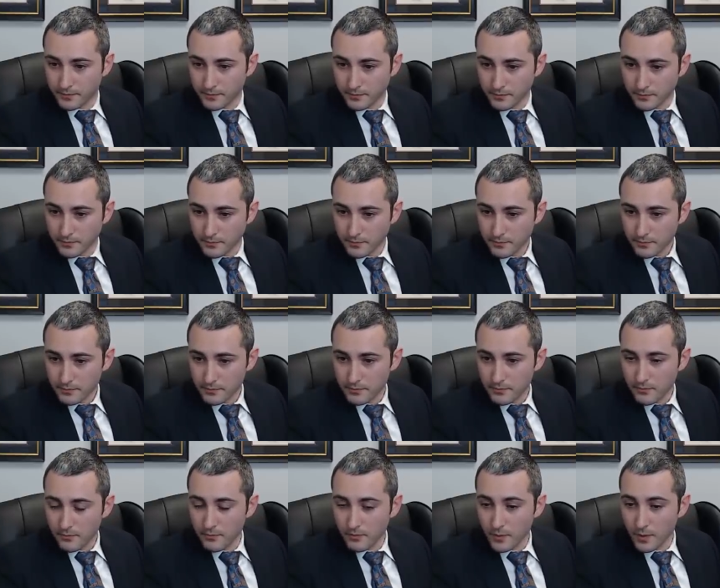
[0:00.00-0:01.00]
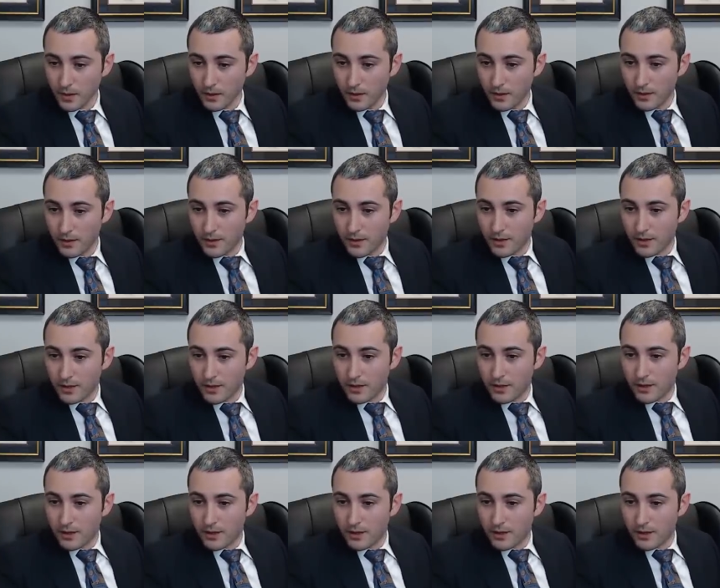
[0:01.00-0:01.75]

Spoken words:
(no one is talking)